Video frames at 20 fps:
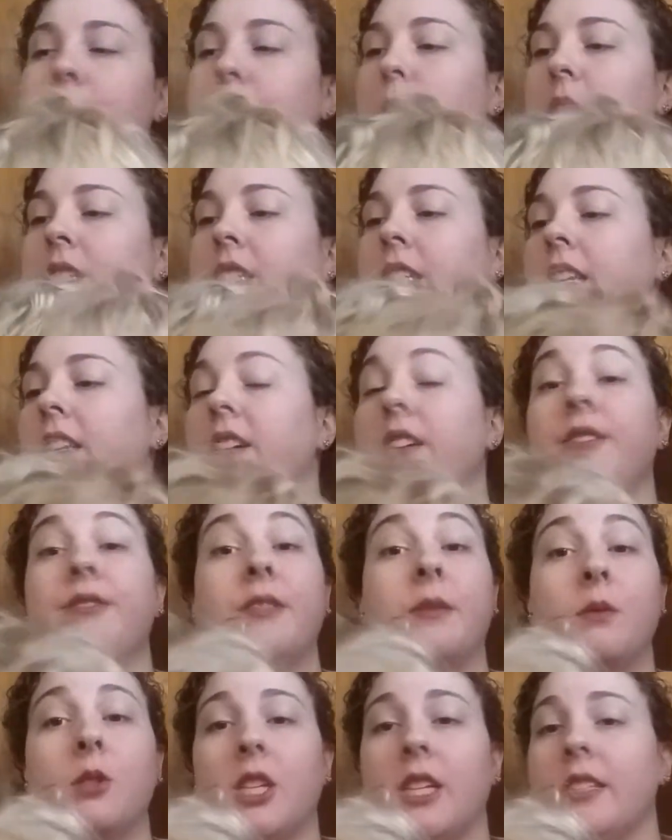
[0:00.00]
Priscilla
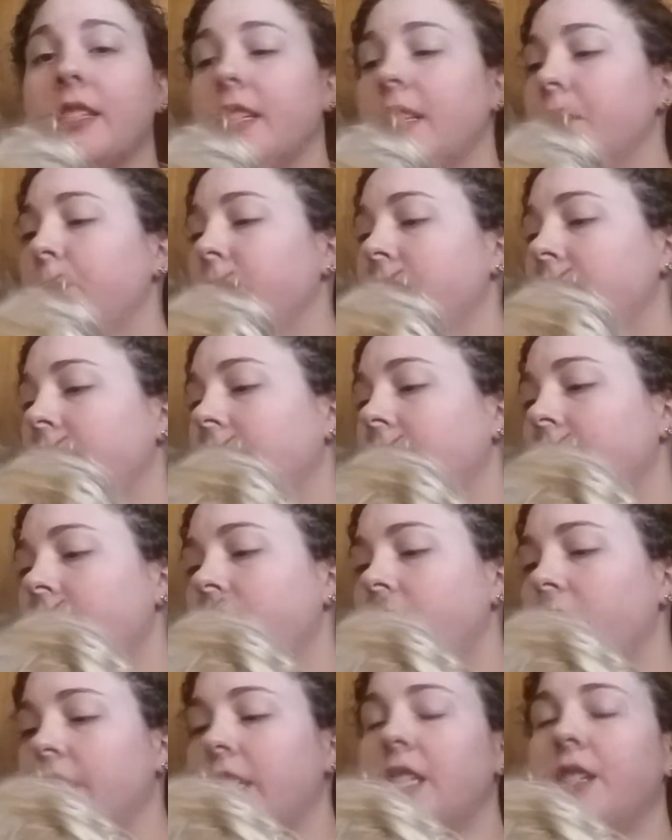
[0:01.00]
from Chelsea and Priscilla
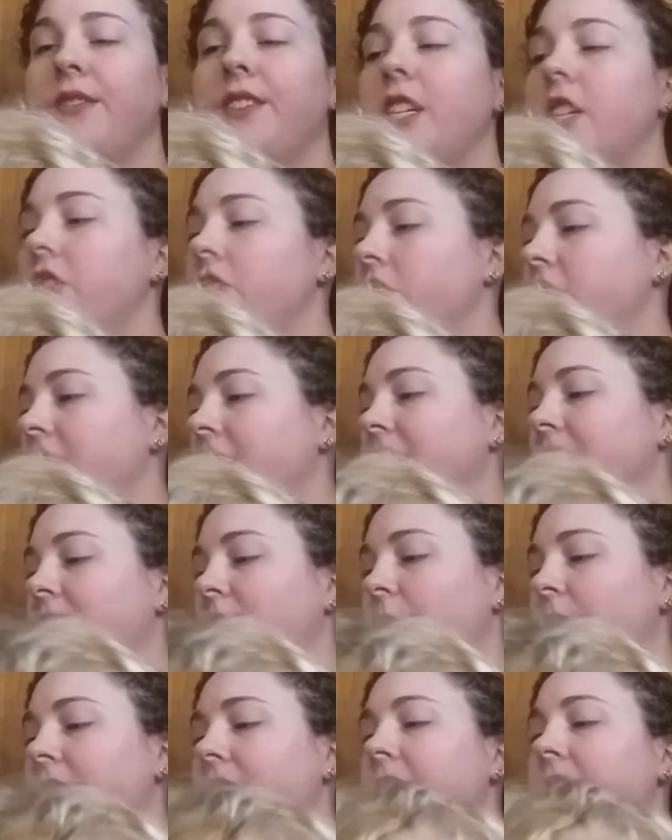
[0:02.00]
just finished this,
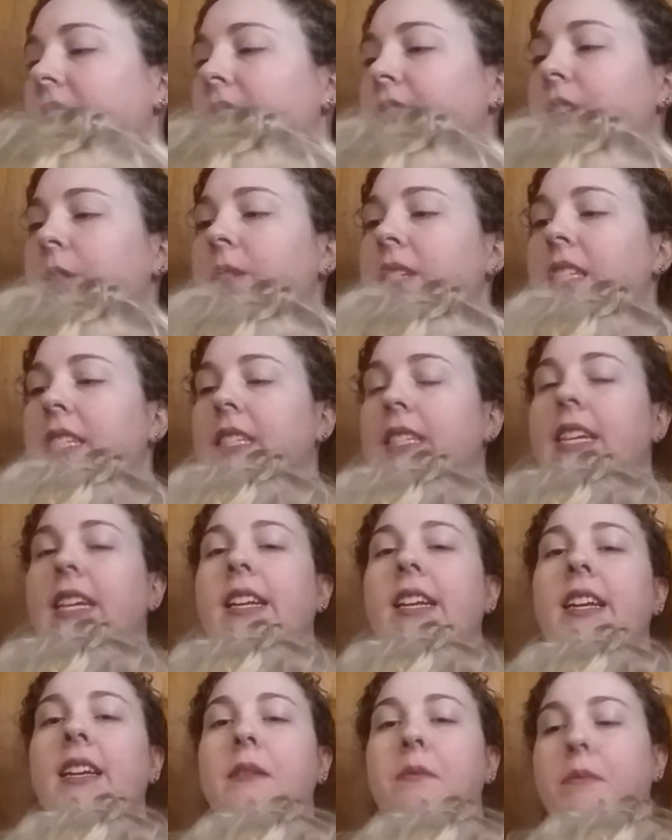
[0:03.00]
so I think everyone's
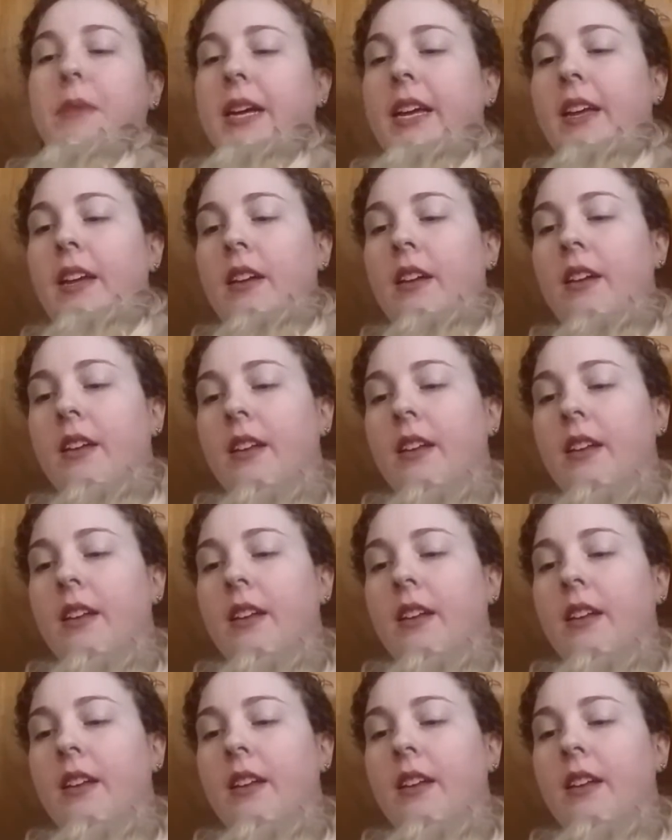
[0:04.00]
seen it, but